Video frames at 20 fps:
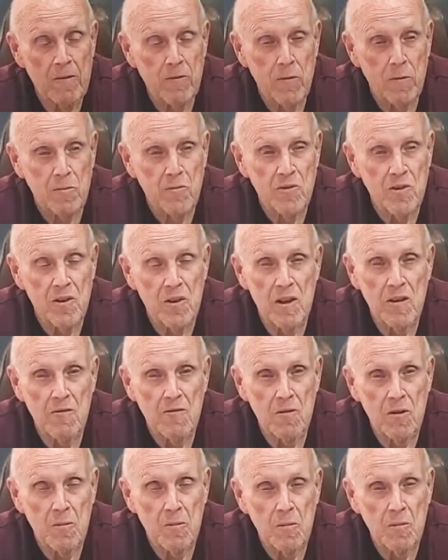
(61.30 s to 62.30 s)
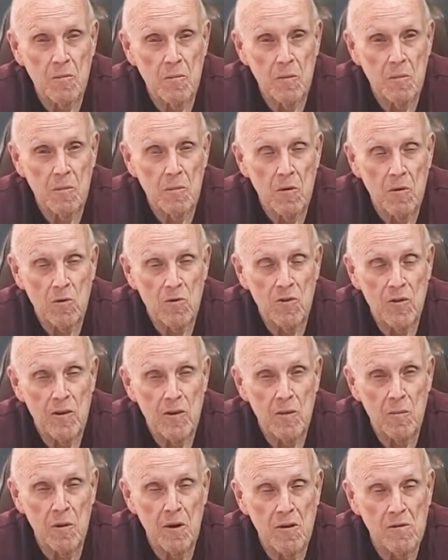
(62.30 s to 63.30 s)
from sea level up, but mostly in
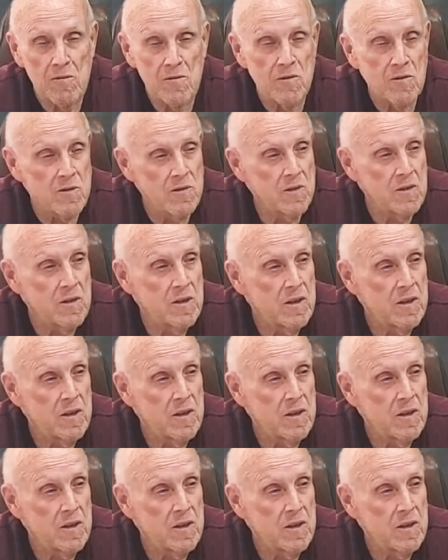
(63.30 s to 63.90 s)
the mountains.